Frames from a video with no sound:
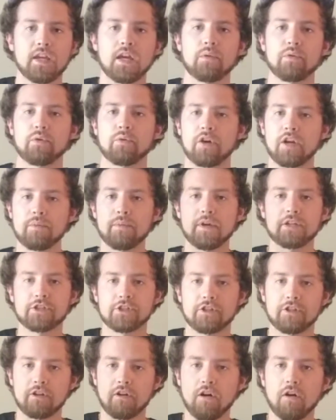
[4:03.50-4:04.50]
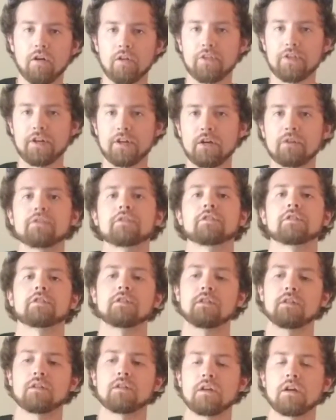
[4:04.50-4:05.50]
it. We want to make sure all the
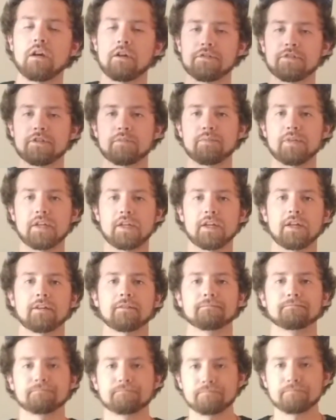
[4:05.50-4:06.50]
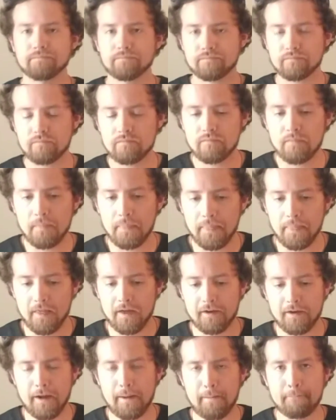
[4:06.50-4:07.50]
notes are speaking.
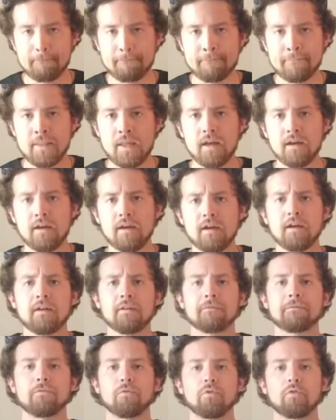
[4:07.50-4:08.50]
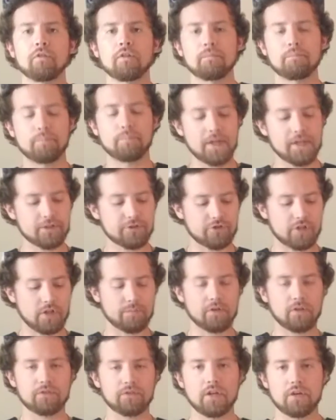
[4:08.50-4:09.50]
Okay. For bass drum,
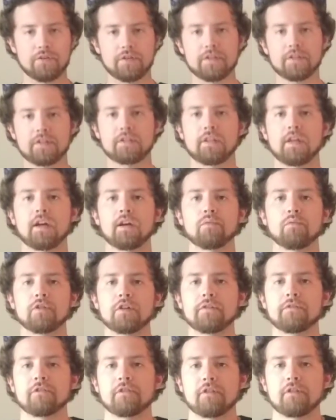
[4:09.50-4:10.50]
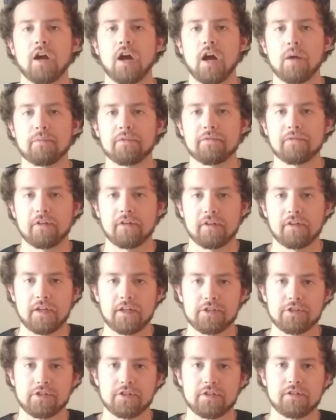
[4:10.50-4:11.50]
you'll notice that one of your common
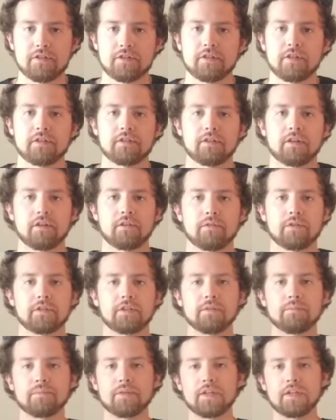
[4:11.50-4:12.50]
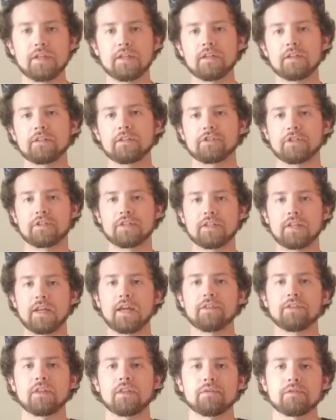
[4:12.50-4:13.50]
variations is going to be just an
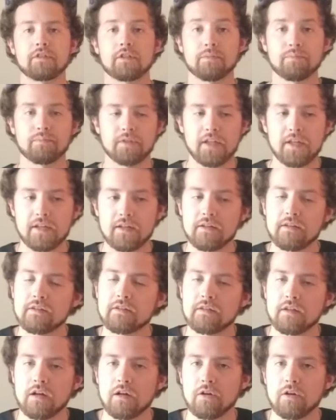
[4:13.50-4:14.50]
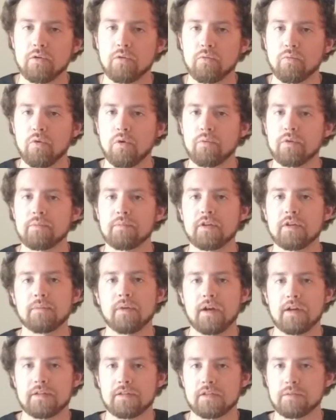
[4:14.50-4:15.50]
8th note split. So what we mean
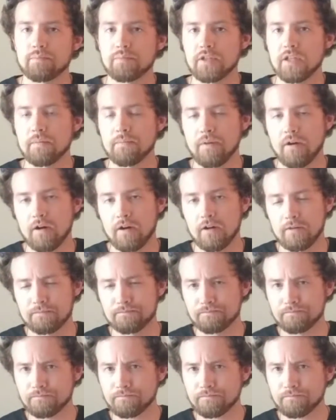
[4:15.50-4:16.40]
by a split part